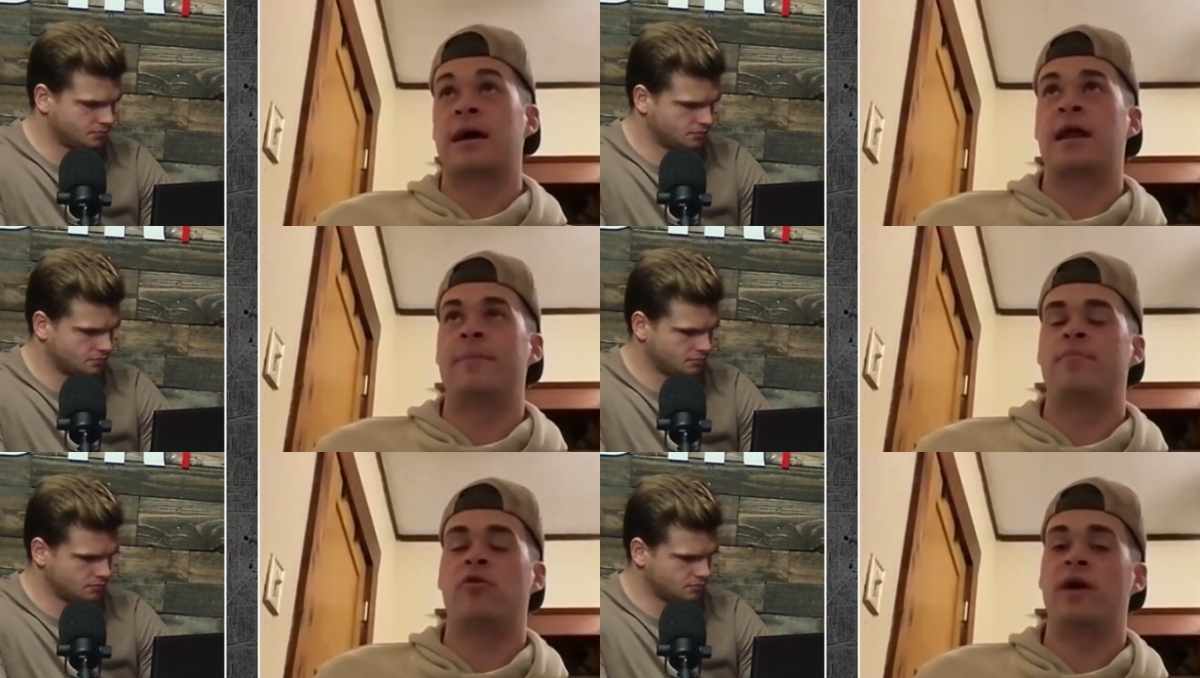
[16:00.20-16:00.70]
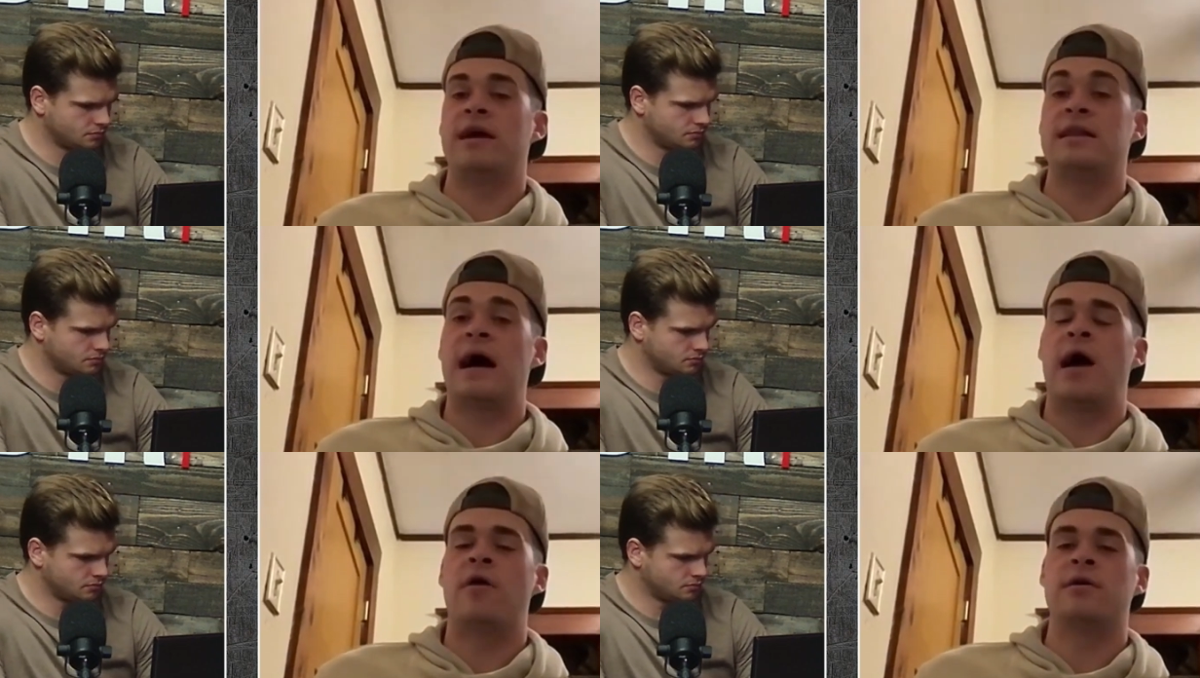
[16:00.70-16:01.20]
Speaker 1: like kind of play
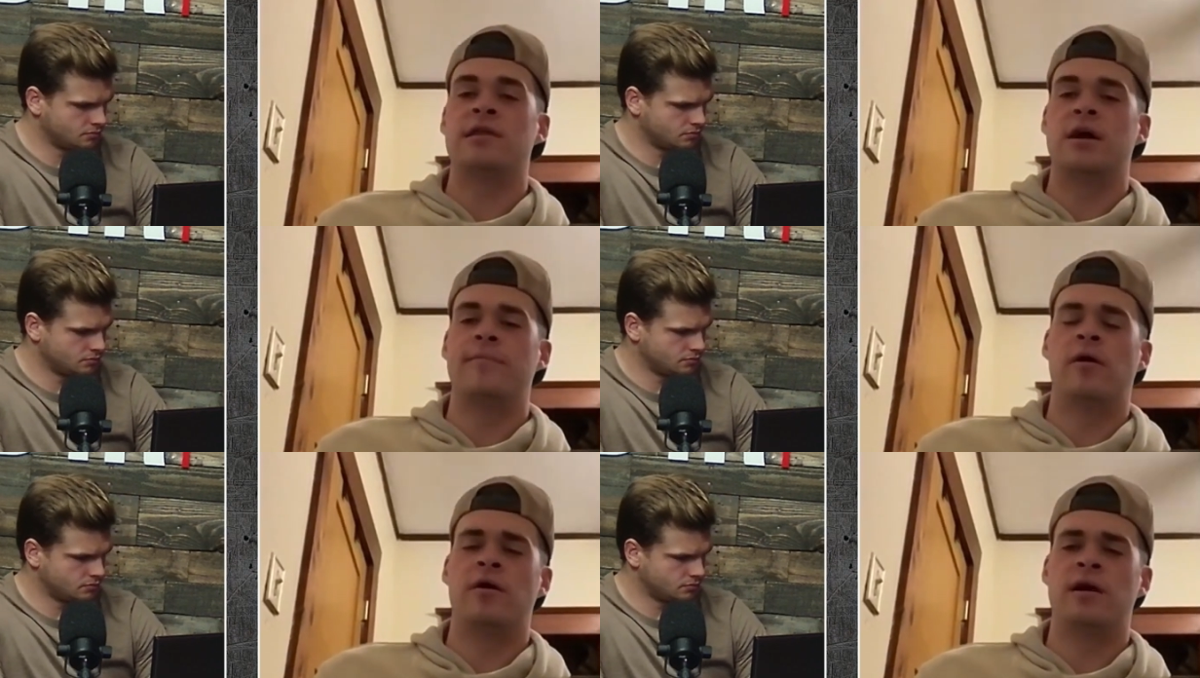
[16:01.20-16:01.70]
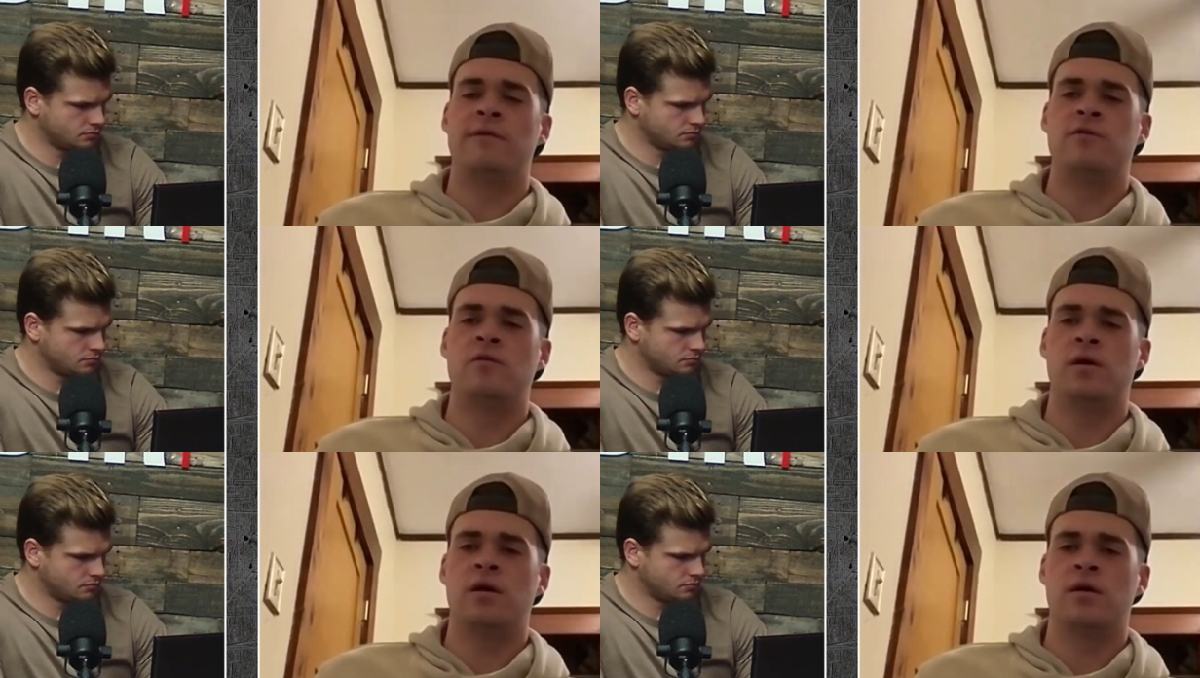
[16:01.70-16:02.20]
down to their opponent,
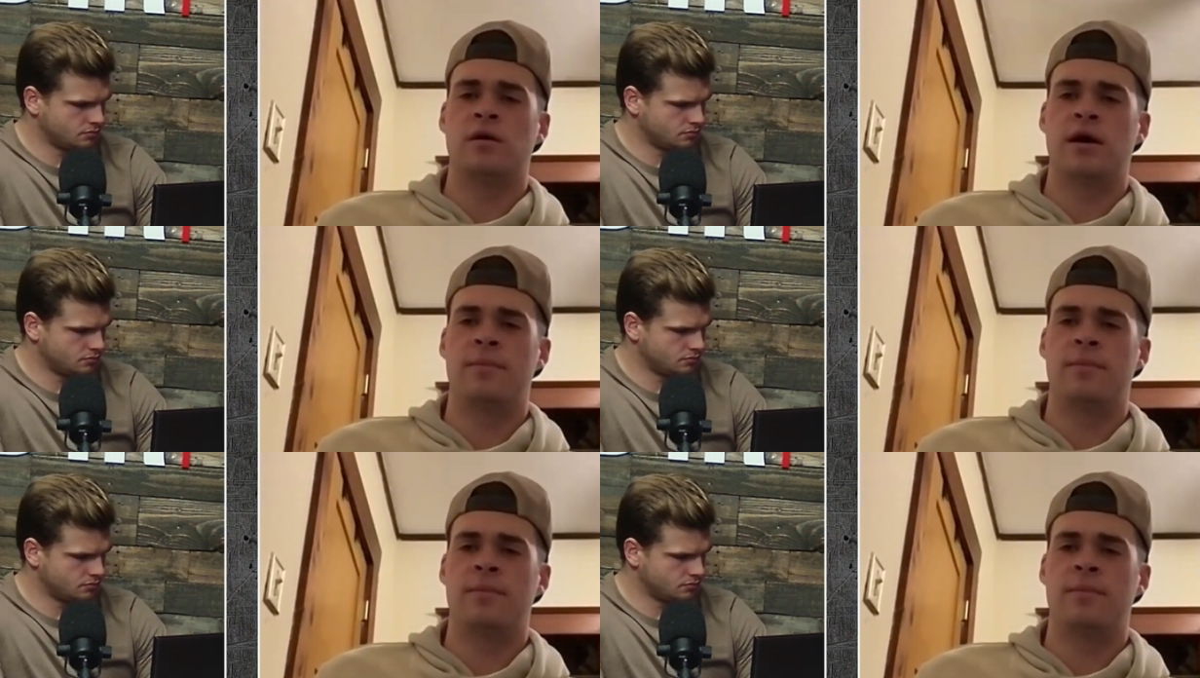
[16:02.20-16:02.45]
if you will.